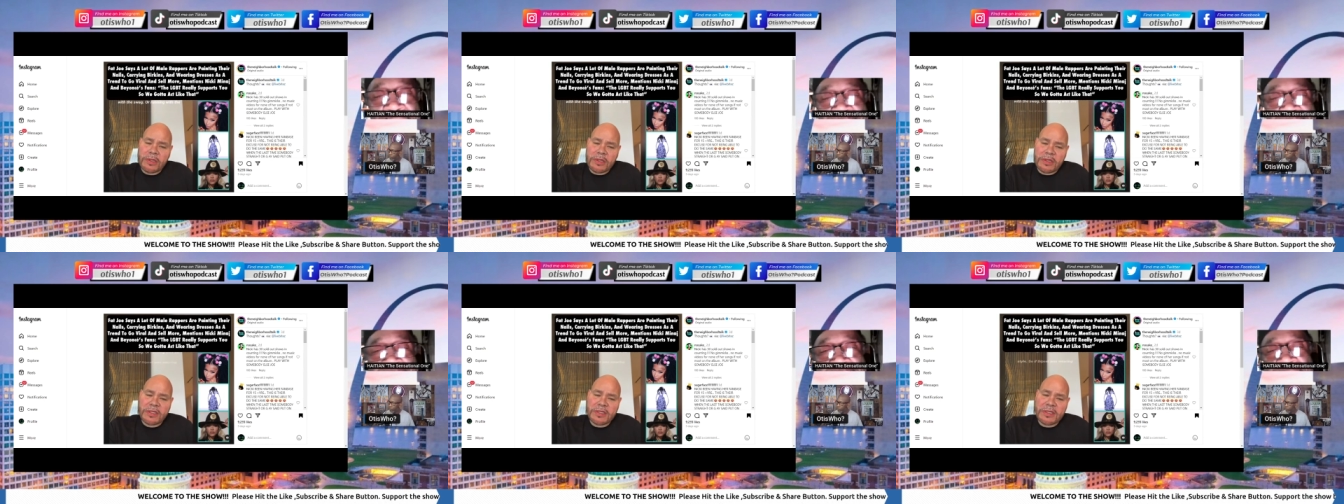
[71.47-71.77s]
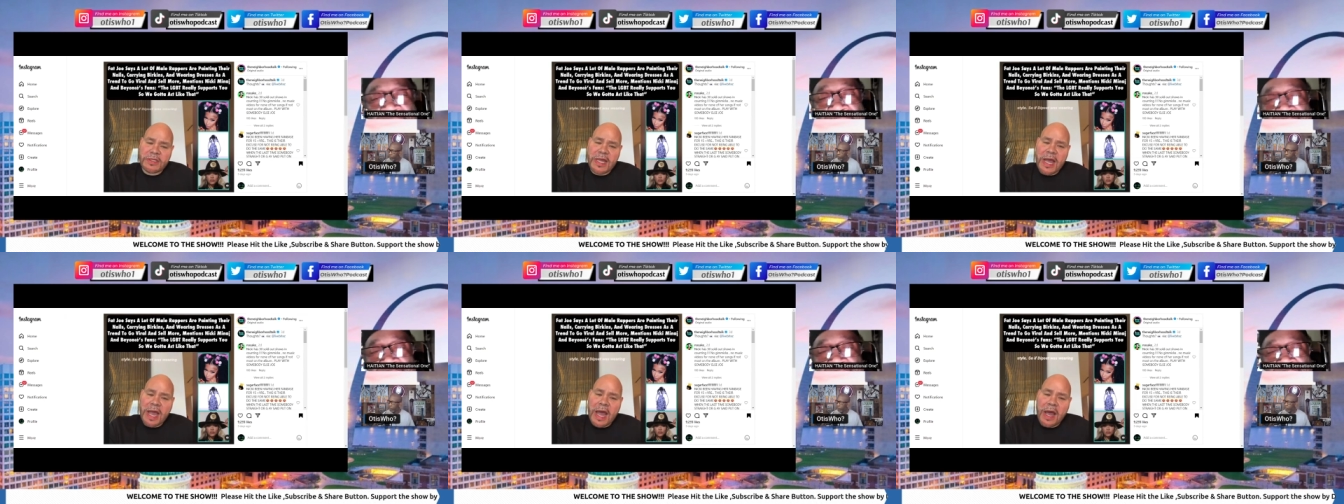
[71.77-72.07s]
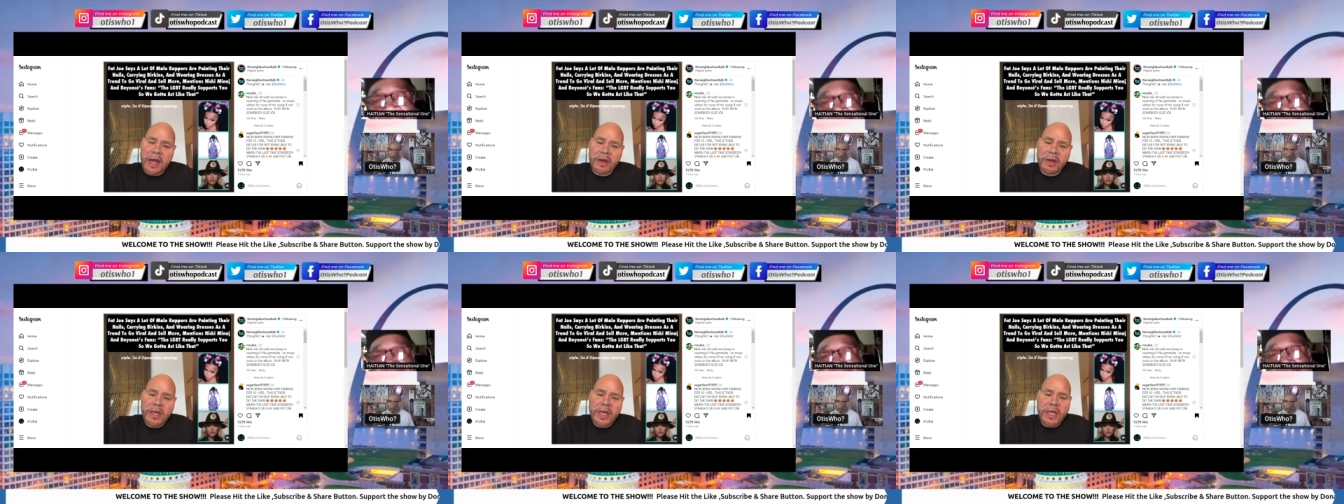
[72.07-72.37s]
with the
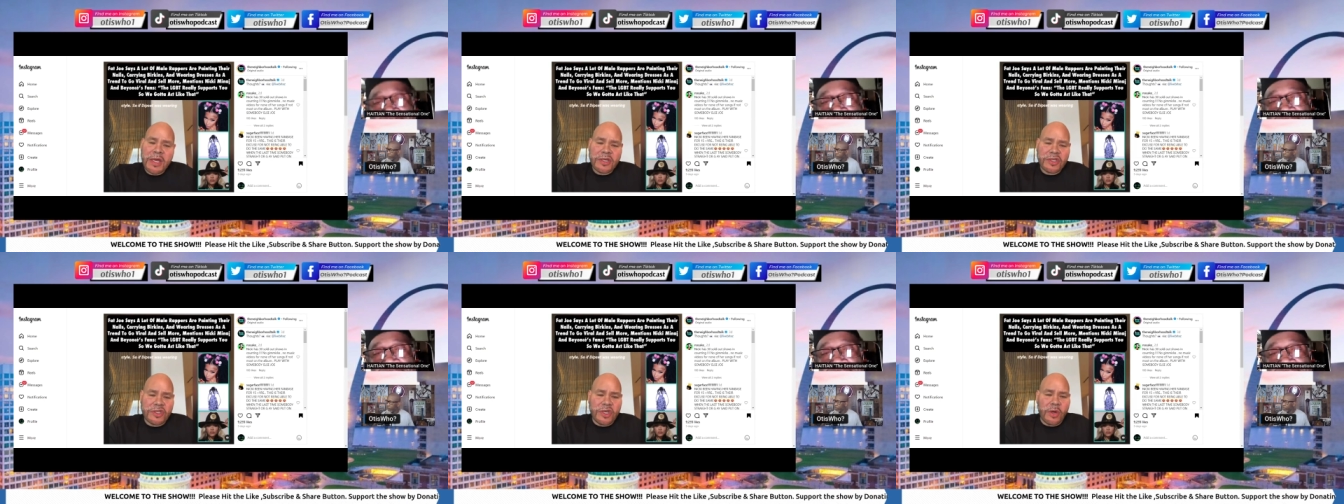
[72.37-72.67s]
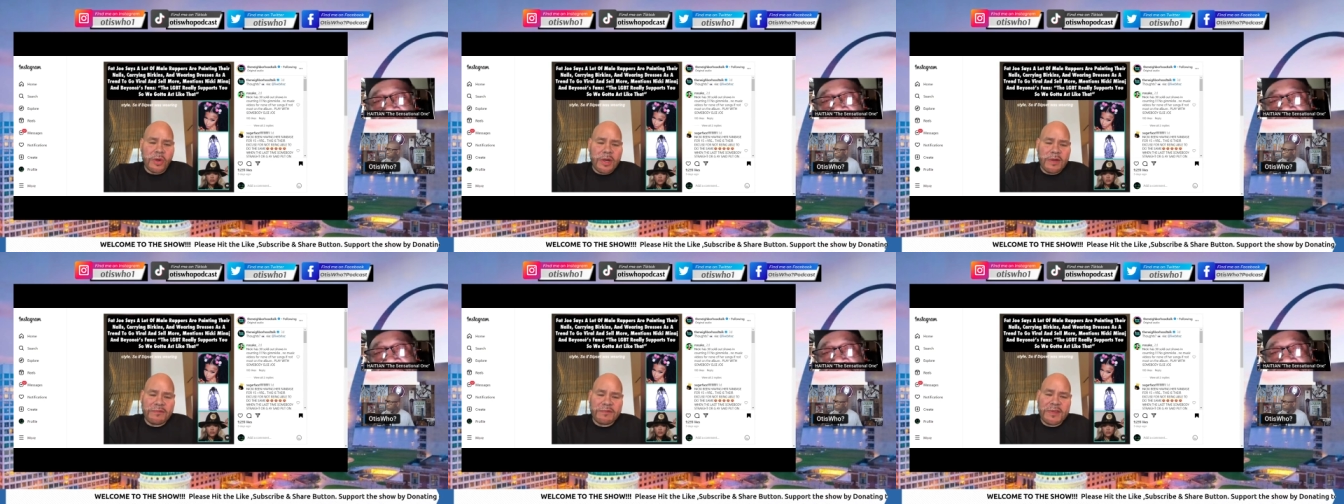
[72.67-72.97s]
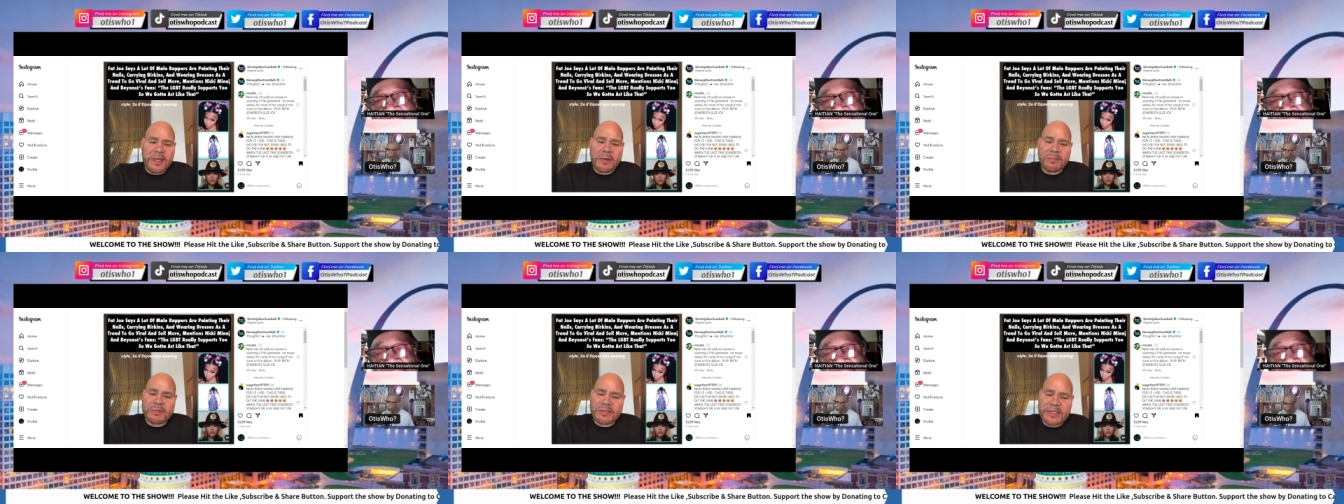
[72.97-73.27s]
style. So
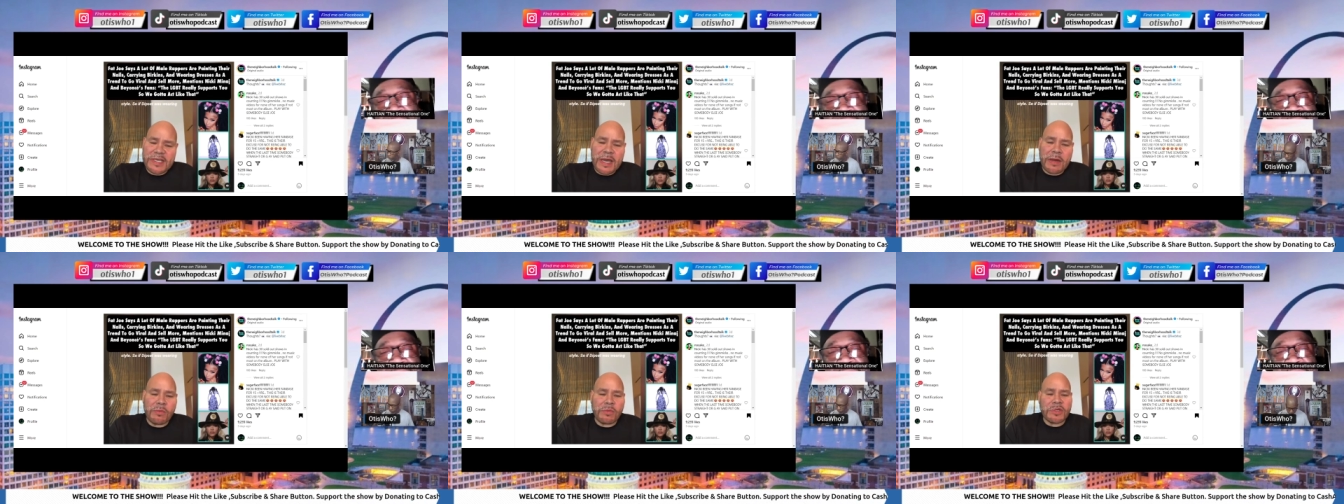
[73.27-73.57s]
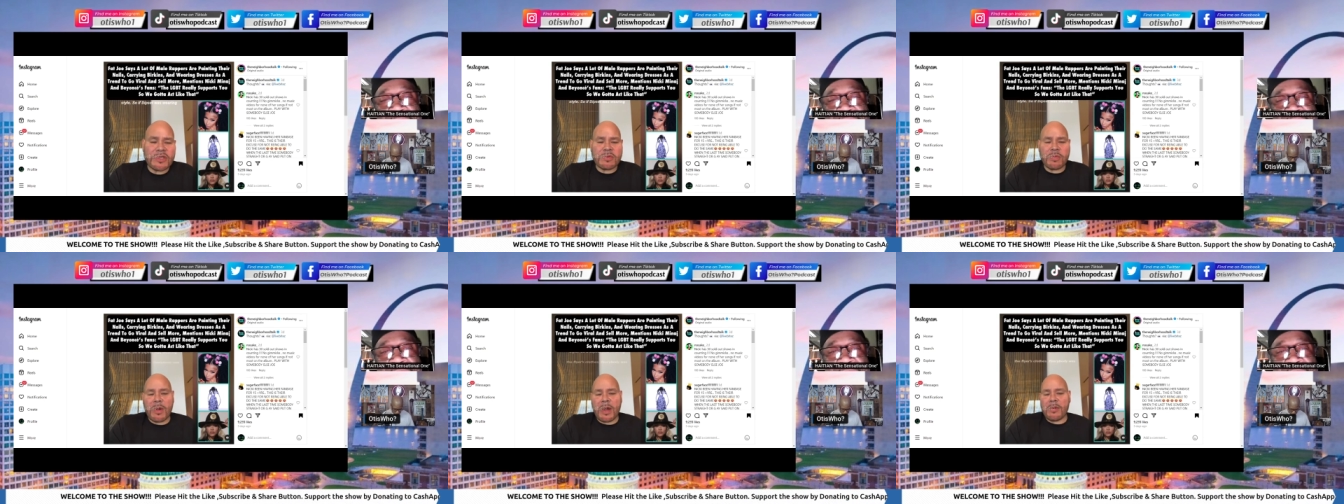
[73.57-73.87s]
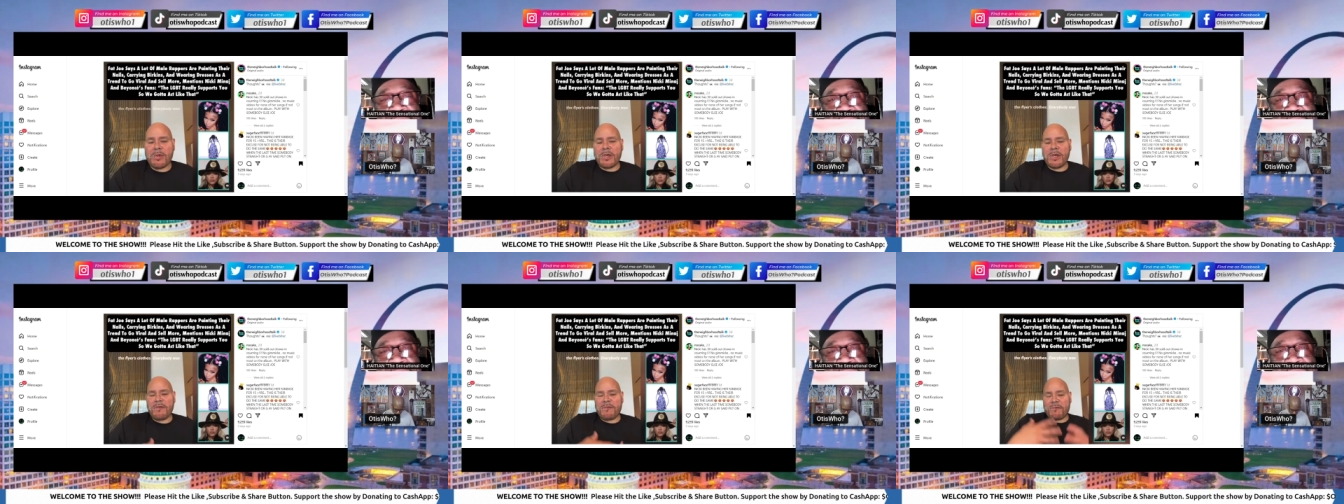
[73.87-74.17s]
if Dipset was
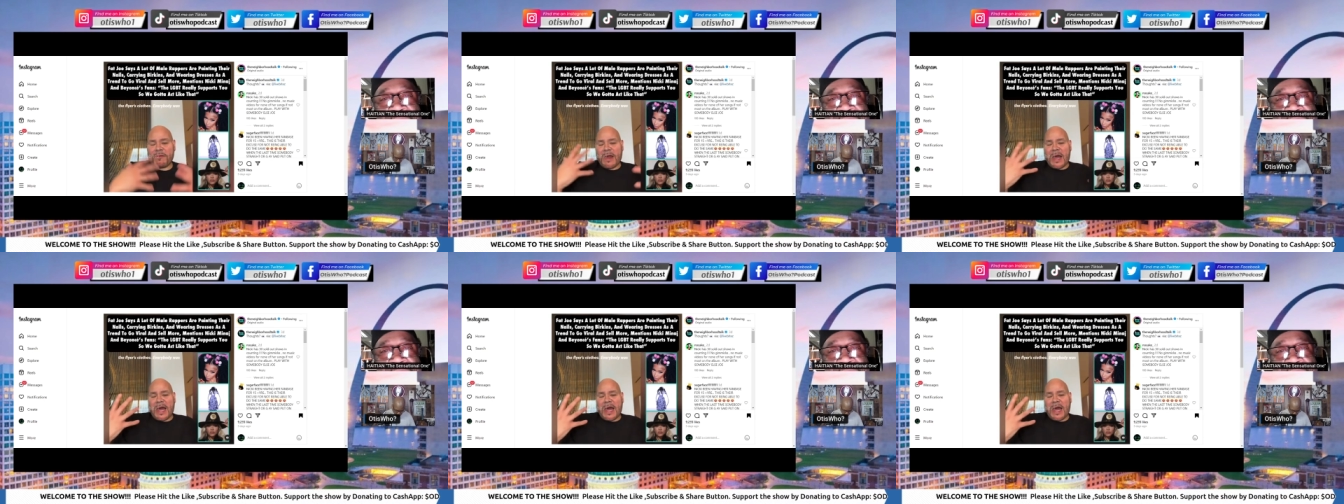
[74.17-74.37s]
wearing